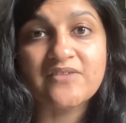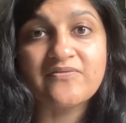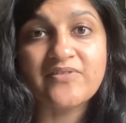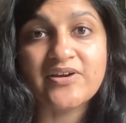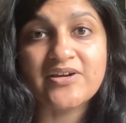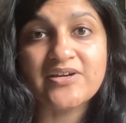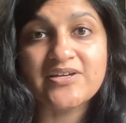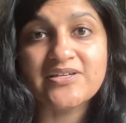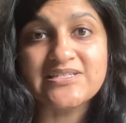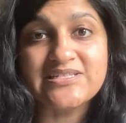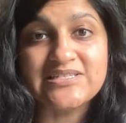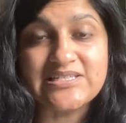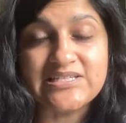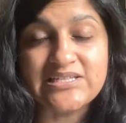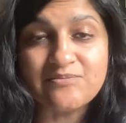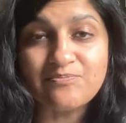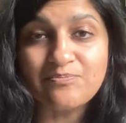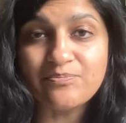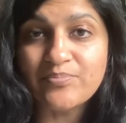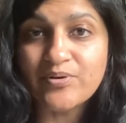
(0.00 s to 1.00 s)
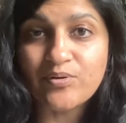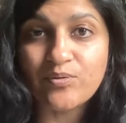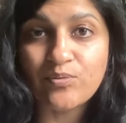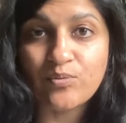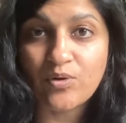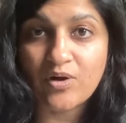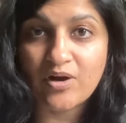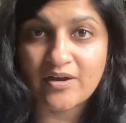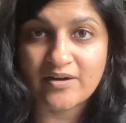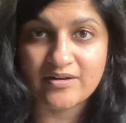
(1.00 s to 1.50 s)
very deep
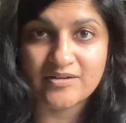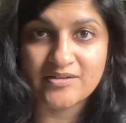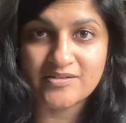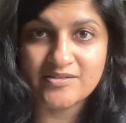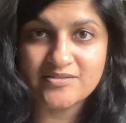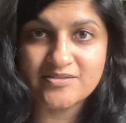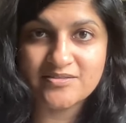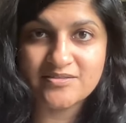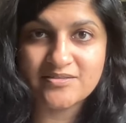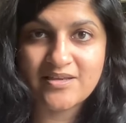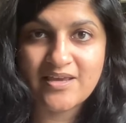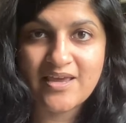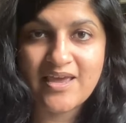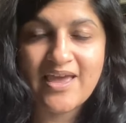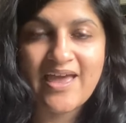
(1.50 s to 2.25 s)
waters.